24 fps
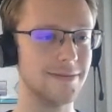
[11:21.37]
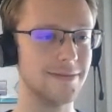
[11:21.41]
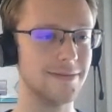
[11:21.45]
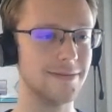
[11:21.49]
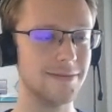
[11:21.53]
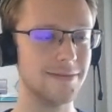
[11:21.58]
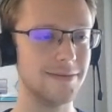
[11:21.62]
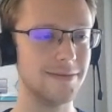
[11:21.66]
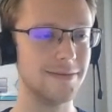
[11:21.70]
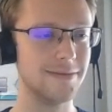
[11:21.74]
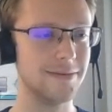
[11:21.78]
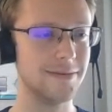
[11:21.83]

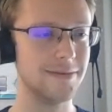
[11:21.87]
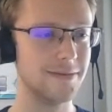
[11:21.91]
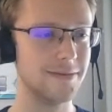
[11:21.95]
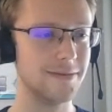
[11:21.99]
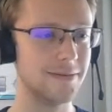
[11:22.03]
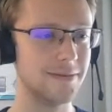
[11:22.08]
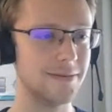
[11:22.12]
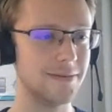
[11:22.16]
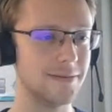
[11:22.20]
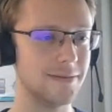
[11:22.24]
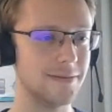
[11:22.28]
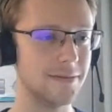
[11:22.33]

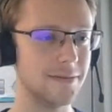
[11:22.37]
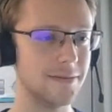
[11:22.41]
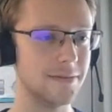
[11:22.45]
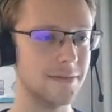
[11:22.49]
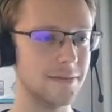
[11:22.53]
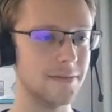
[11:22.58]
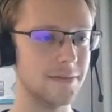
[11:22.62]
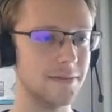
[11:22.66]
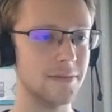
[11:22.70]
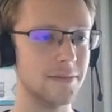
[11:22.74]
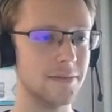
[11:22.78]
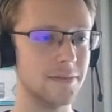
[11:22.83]

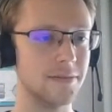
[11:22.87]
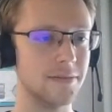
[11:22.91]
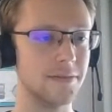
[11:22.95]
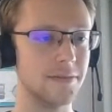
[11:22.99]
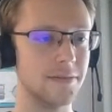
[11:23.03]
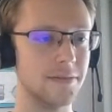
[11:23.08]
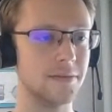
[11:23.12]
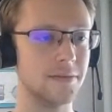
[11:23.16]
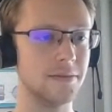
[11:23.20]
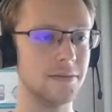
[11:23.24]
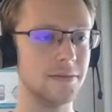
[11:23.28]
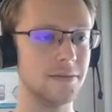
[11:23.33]

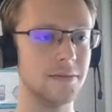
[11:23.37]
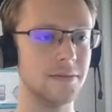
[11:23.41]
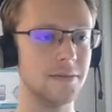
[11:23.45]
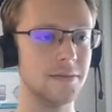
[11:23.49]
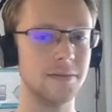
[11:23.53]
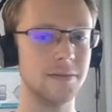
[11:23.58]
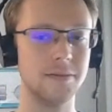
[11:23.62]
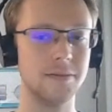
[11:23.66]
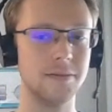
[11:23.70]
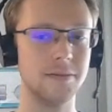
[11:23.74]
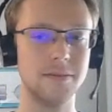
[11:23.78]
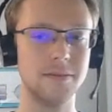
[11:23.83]

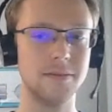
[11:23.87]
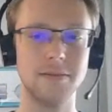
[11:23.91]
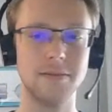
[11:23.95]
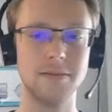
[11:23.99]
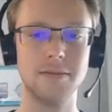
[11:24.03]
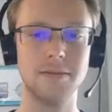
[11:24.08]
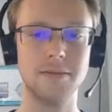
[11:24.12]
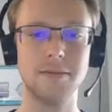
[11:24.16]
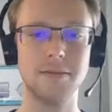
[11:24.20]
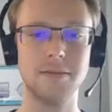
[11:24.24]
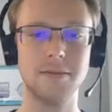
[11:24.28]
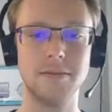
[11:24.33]

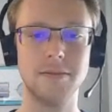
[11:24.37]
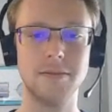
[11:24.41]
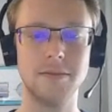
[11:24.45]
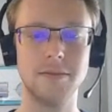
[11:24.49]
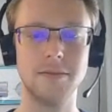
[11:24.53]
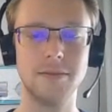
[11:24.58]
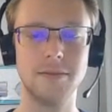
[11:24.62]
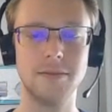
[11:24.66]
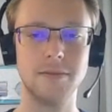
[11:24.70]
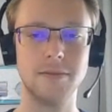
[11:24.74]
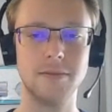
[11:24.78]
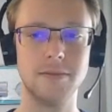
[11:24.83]

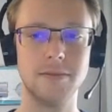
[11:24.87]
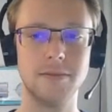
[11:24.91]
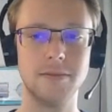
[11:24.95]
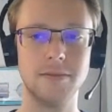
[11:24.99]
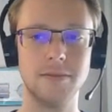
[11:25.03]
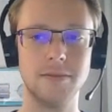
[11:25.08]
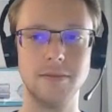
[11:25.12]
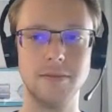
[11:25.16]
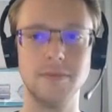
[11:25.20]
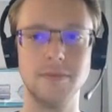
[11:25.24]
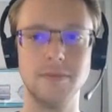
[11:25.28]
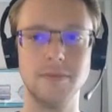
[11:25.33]

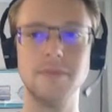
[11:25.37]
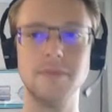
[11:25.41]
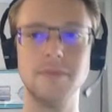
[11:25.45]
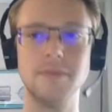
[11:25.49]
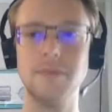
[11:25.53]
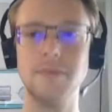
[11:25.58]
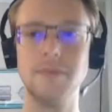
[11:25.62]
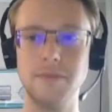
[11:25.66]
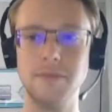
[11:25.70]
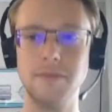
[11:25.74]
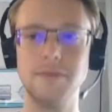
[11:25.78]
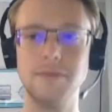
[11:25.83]

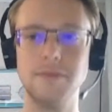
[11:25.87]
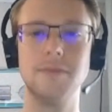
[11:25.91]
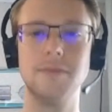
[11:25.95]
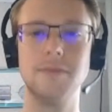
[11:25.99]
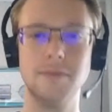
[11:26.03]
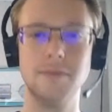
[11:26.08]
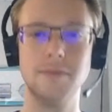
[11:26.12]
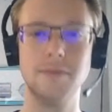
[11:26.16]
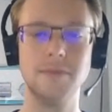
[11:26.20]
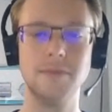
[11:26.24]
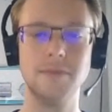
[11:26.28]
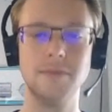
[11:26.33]

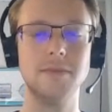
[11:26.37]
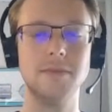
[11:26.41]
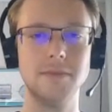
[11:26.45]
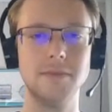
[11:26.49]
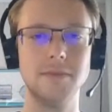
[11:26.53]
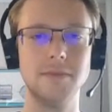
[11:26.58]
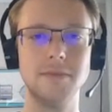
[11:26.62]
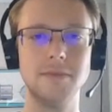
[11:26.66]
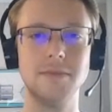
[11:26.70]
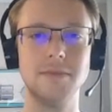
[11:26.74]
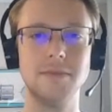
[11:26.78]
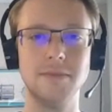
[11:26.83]

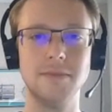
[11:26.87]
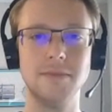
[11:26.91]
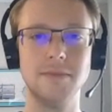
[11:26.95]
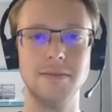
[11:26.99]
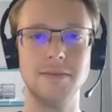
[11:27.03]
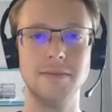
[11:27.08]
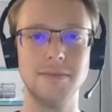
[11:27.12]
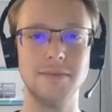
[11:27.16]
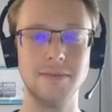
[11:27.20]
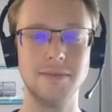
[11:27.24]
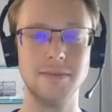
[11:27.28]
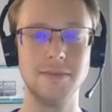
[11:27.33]

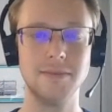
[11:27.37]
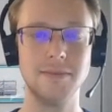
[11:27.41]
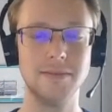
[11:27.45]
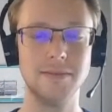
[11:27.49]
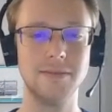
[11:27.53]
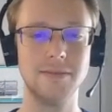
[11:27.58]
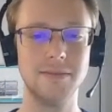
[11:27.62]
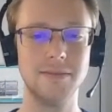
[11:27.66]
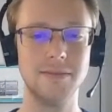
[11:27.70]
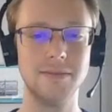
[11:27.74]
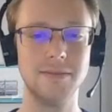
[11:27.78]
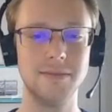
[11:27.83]

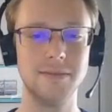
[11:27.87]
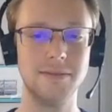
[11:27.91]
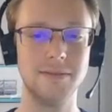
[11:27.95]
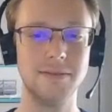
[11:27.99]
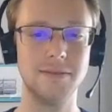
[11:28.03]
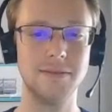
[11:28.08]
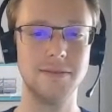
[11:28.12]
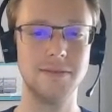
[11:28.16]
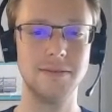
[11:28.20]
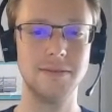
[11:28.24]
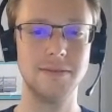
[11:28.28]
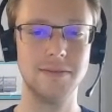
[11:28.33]

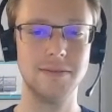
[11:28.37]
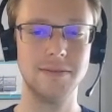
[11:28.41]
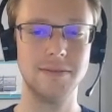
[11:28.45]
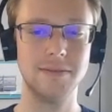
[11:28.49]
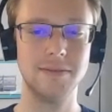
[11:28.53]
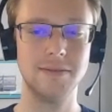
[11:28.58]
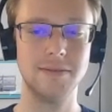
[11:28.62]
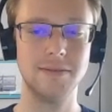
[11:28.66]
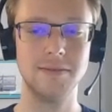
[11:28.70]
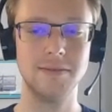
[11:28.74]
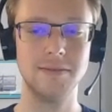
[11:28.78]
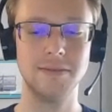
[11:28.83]

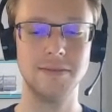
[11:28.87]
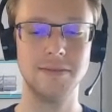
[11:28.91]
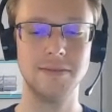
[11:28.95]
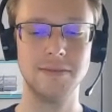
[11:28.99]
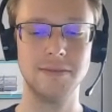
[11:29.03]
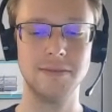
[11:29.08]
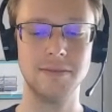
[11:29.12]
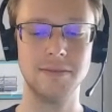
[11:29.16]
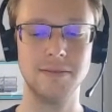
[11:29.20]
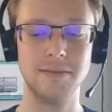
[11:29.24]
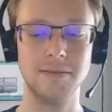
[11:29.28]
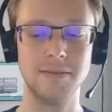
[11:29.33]
[no speech]